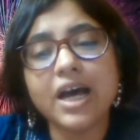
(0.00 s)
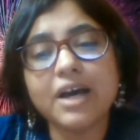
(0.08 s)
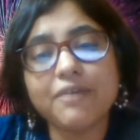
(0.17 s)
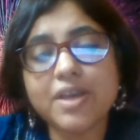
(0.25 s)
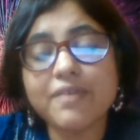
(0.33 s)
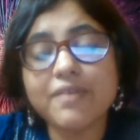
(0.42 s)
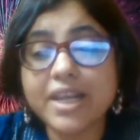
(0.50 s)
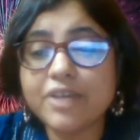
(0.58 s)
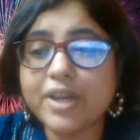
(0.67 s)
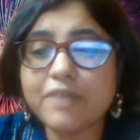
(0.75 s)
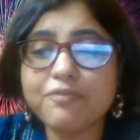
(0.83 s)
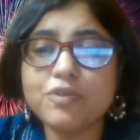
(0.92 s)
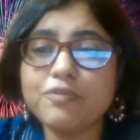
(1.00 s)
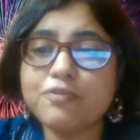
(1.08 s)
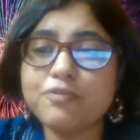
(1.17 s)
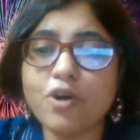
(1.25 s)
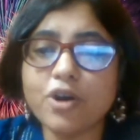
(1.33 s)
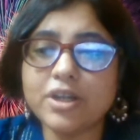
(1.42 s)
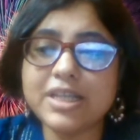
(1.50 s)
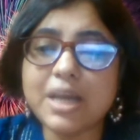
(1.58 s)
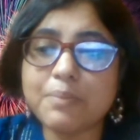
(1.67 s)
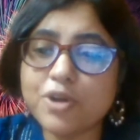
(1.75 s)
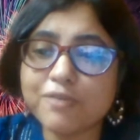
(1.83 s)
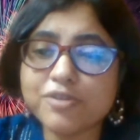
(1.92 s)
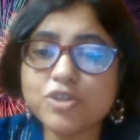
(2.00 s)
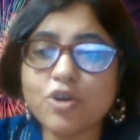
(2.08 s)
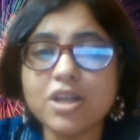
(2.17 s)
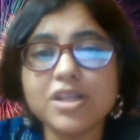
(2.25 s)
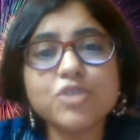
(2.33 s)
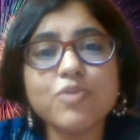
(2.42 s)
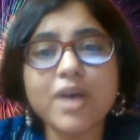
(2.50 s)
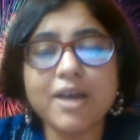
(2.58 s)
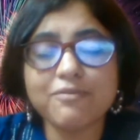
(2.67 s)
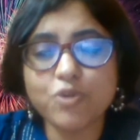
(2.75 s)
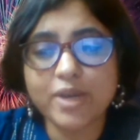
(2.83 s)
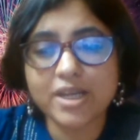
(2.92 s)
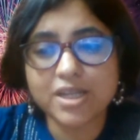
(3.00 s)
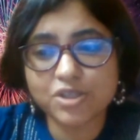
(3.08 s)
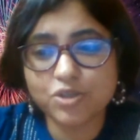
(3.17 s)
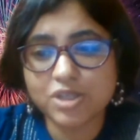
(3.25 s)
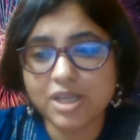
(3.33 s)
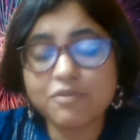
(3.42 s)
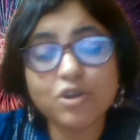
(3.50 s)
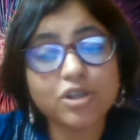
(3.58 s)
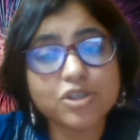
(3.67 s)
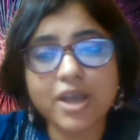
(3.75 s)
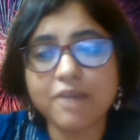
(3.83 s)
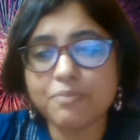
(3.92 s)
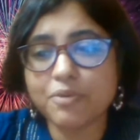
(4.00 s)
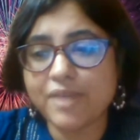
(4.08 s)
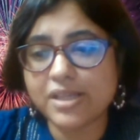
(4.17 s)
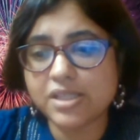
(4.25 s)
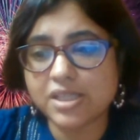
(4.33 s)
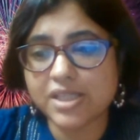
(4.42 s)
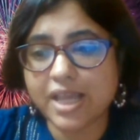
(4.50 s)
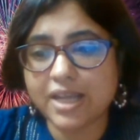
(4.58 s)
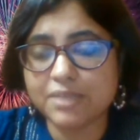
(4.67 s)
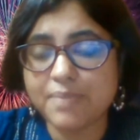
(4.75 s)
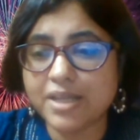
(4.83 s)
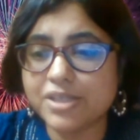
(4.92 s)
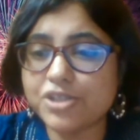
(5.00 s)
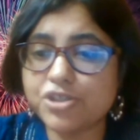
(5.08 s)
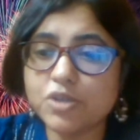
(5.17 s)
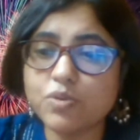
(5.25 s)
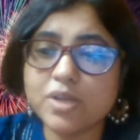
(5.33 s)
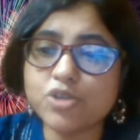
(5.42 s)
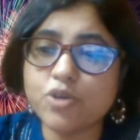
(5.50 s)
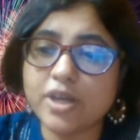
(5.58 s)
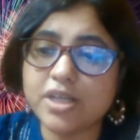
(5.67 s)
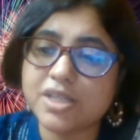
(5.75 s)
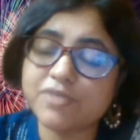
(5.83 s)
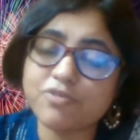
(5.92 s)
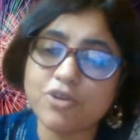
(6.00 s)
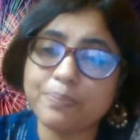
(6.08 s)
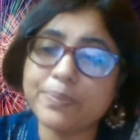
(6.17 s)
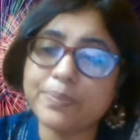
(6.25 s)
We are very grateful for the number of scholars who have joined us today. We also have Professor Sakat Banerjee, who has joined us from